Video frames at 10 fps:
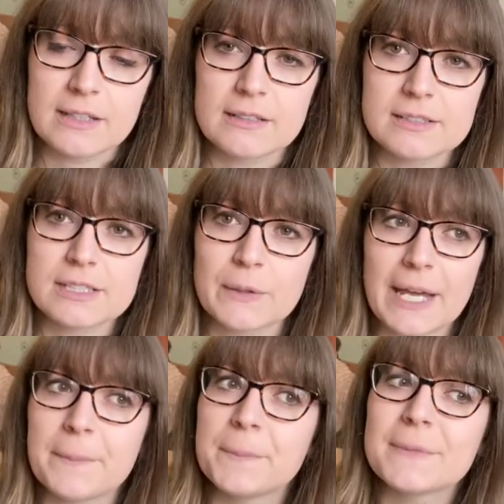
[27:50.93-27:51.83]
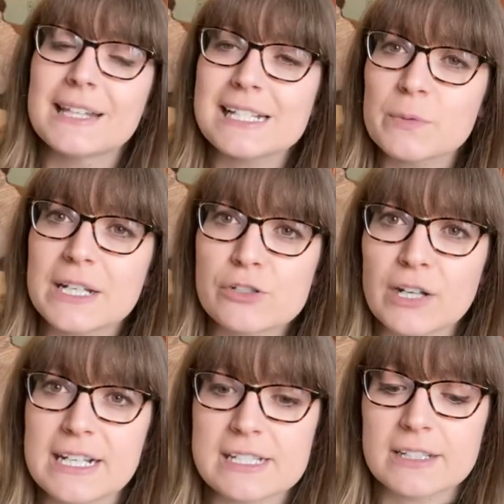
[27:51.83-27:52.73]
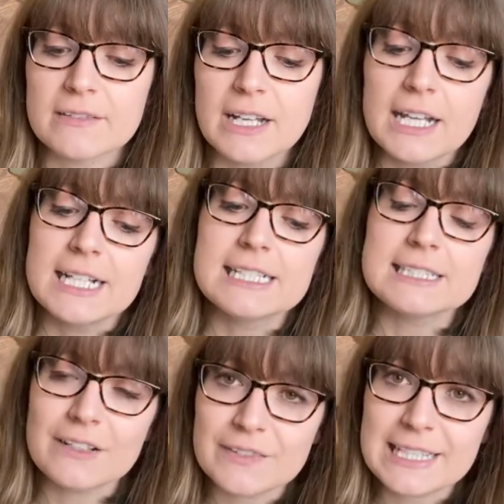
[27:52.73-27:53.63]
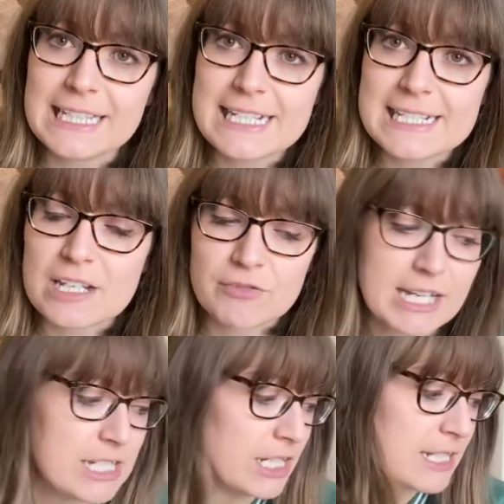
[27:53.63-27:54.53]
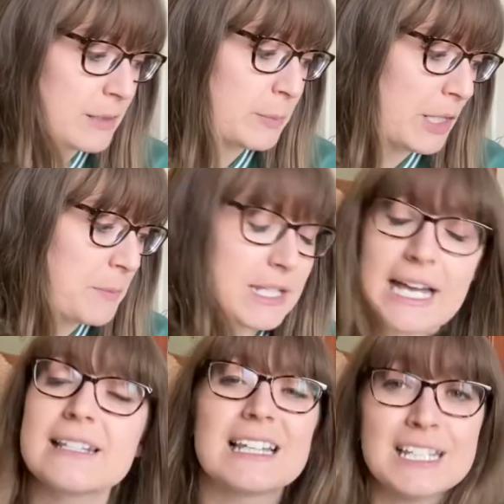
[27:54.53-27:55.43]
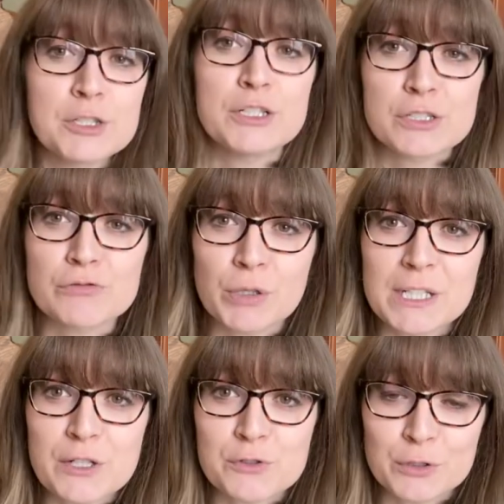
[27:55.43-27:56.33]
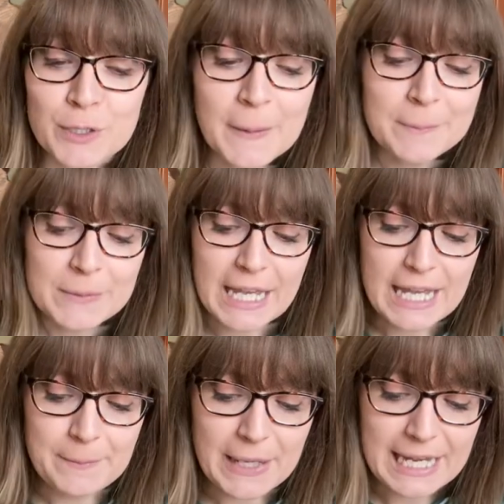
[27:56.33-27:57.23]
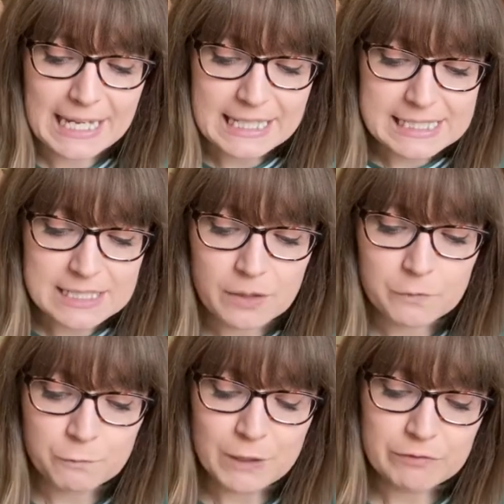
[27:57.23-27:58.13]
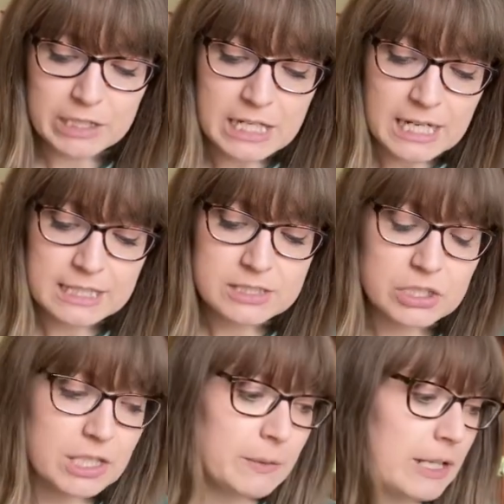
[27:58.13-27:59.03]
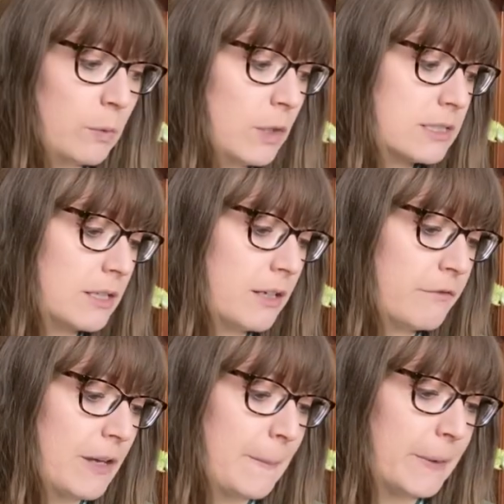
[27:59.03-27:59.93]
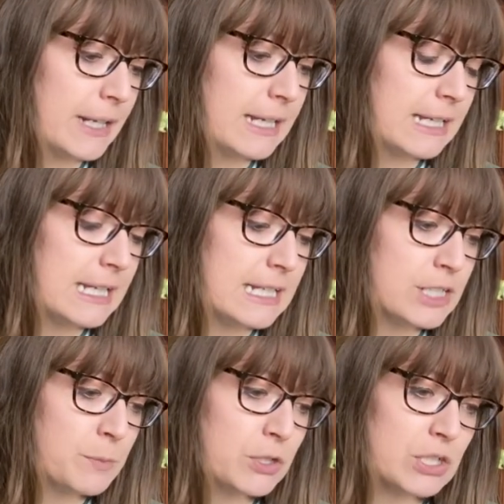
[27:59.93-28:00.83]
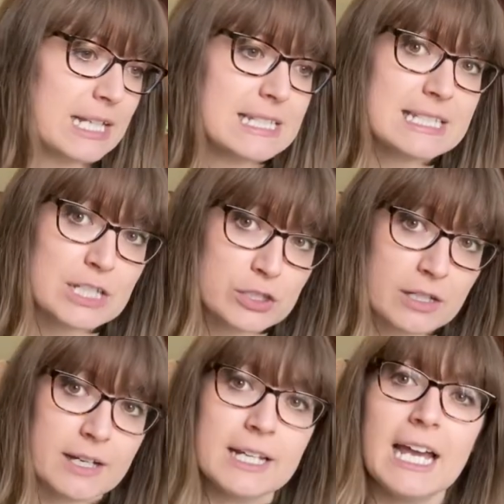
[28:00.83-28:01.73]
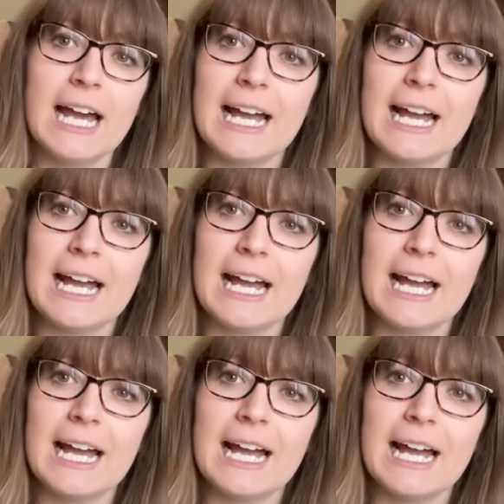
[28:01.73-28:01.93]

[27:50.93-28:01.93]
So yeah, that's what I try and do. Definitely needs arranging at some point, but yes, literally just thrown in a drawer. And with regards to knowing what fabric each project stitched on, I